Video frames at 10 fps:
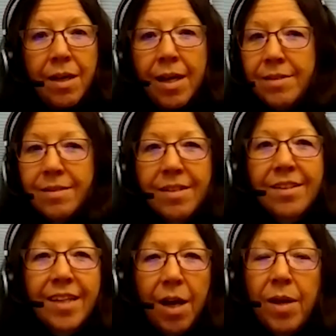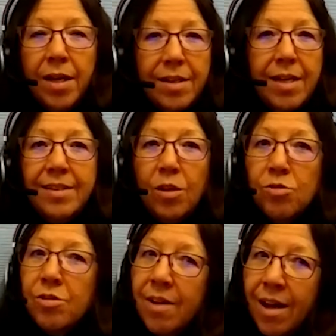It's silly.
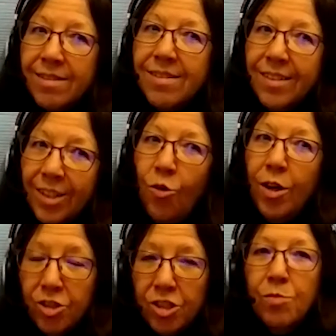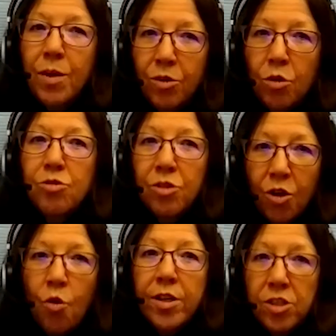Those are not silly questions, but those are the
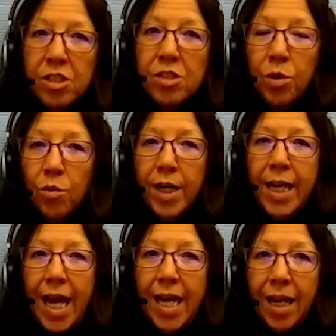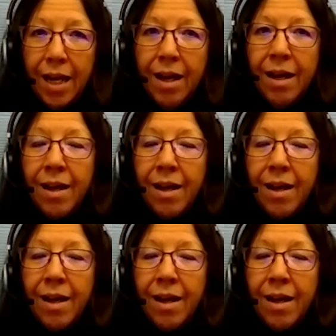questions we were getting.